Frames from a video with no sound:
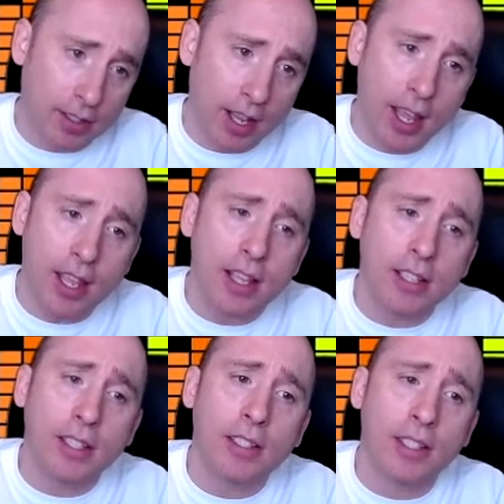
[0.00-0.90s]

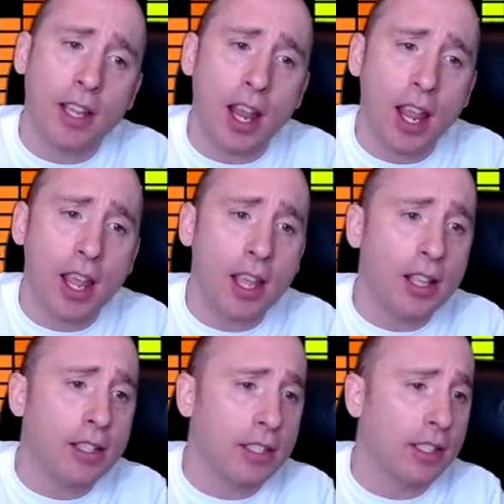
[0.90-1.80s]
daisy
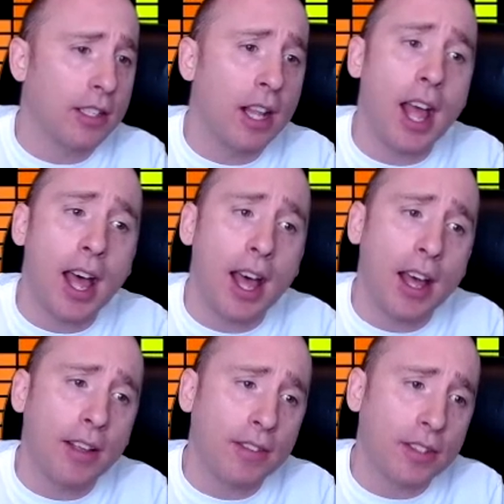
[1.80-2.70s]
chains and
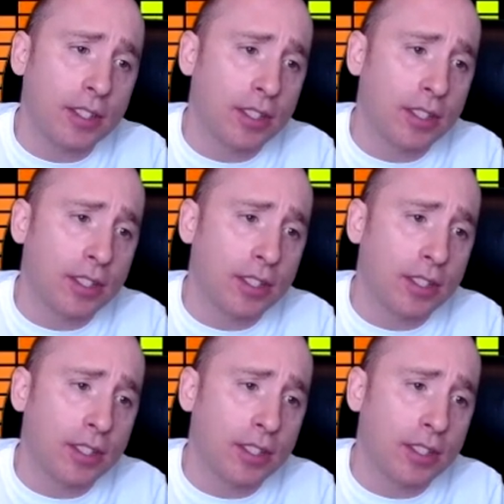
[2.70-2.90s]
laughs,